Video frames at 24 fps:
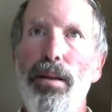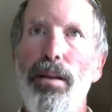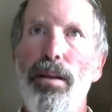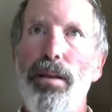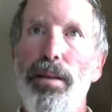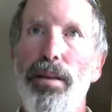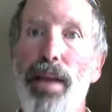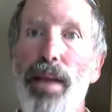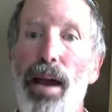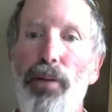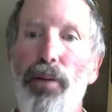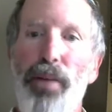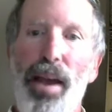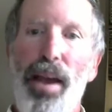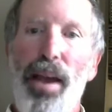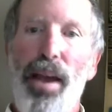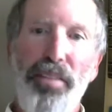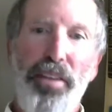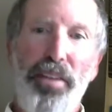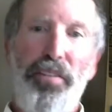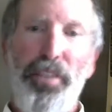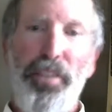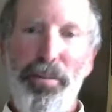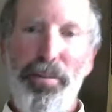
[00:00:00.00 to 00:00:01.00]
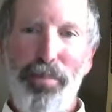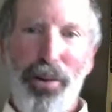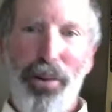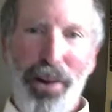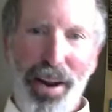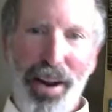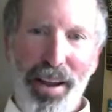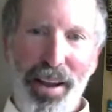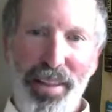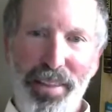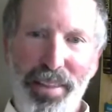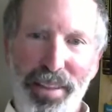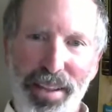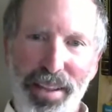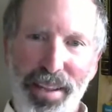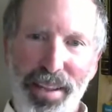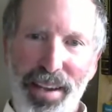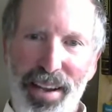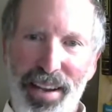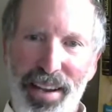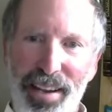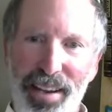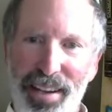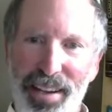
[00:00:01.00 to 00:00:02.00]
yeah, we have even more on
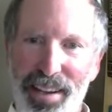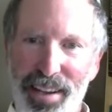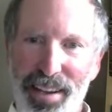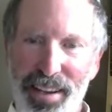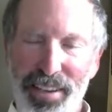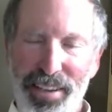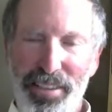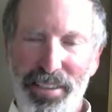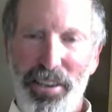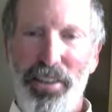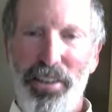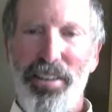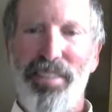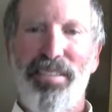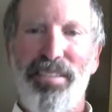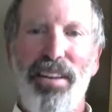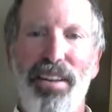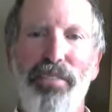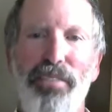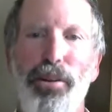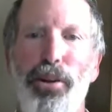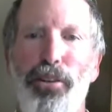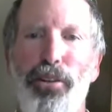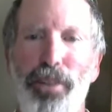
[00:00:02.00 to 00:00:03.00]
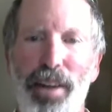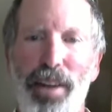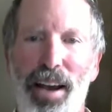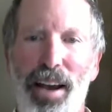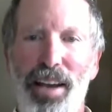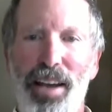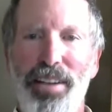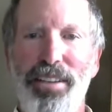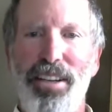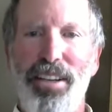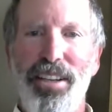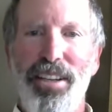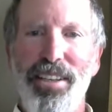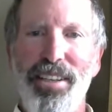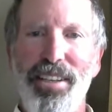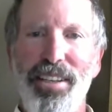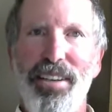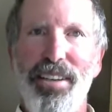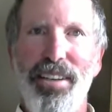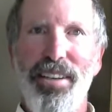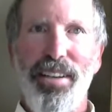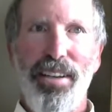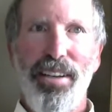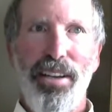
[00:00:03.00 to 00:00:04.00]
the Terra Discovery chronology,
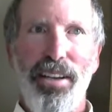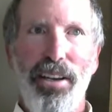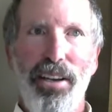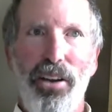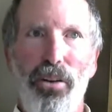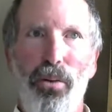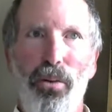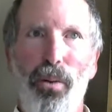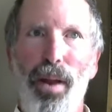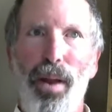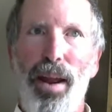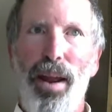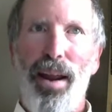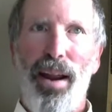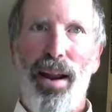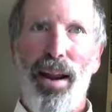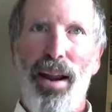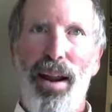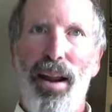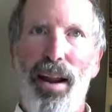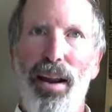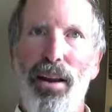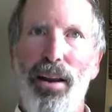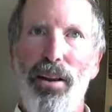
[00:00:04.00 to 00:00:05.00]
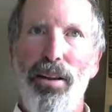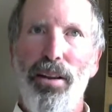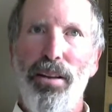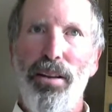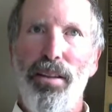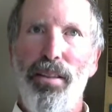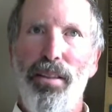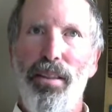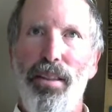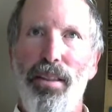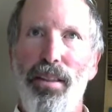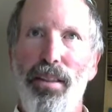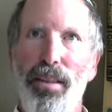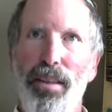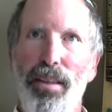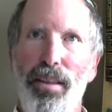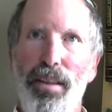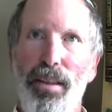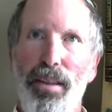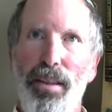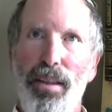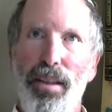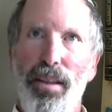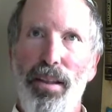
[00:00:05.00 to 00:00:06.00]
where
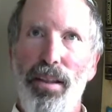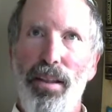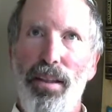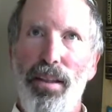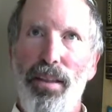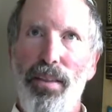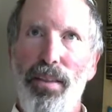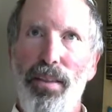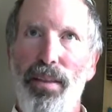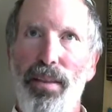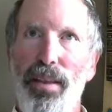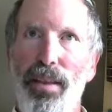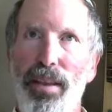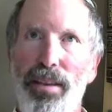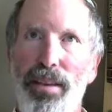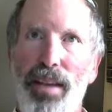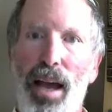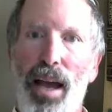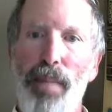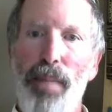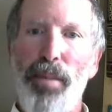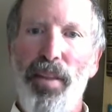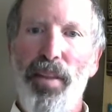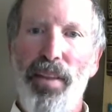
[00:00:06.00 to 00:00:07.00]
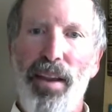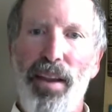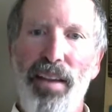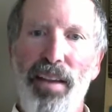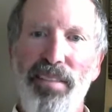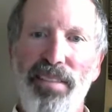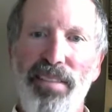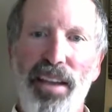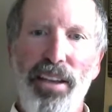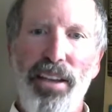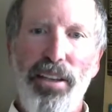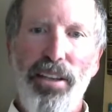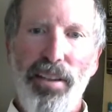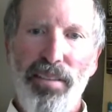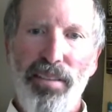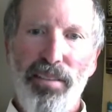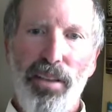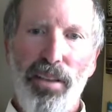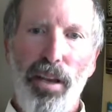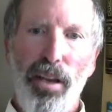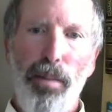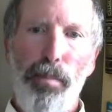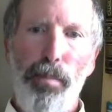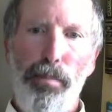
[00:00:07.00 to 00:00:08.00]
the timing of the ice ages,
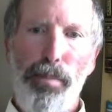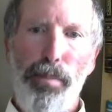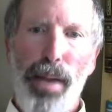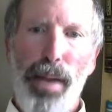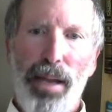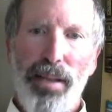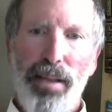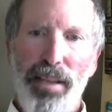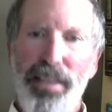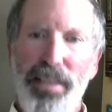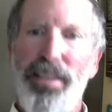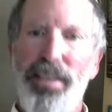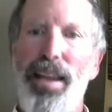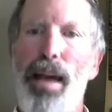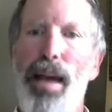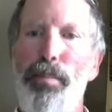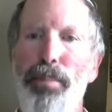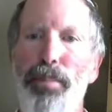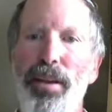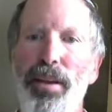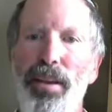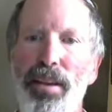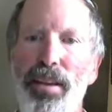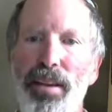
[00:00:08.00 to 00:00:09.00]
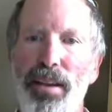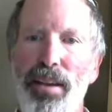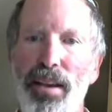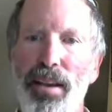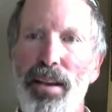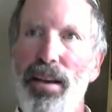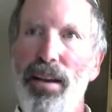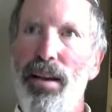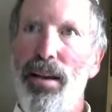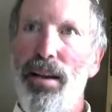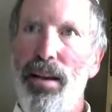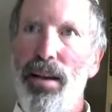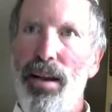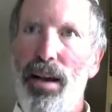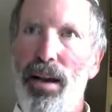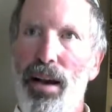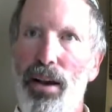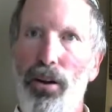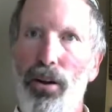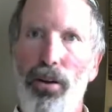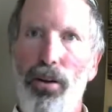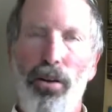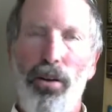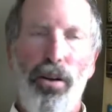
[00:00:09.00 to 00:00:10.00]
Göbekli Tepe,
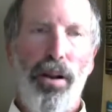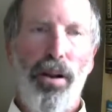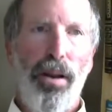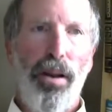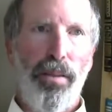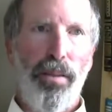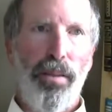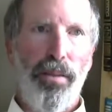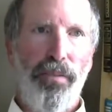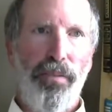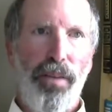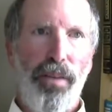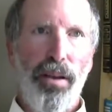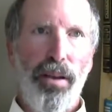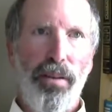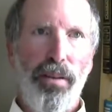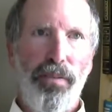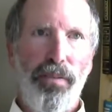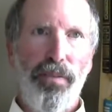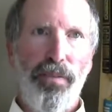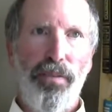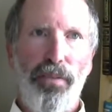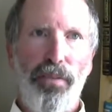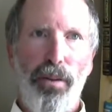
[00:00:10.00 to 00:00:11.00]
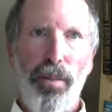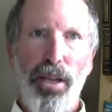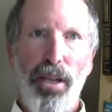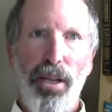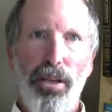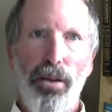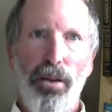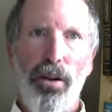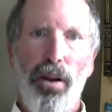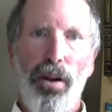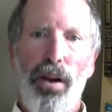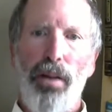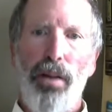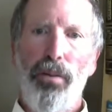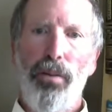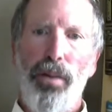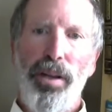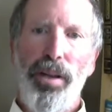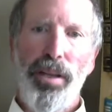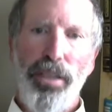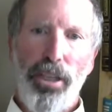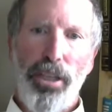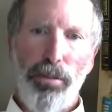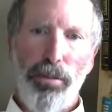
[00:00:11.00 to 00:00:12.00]
Ur, the formation of Ur,
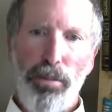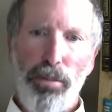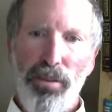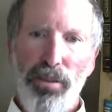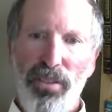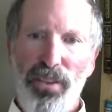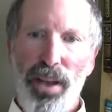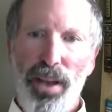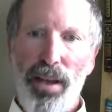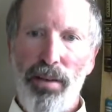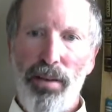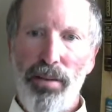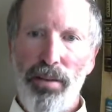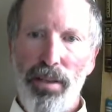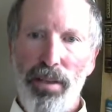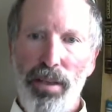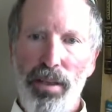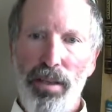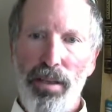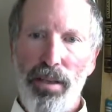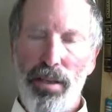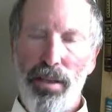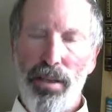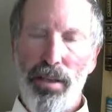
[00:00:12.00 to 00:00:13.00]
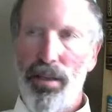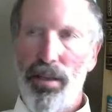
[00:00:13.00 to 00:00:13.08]
when Egypt was founded.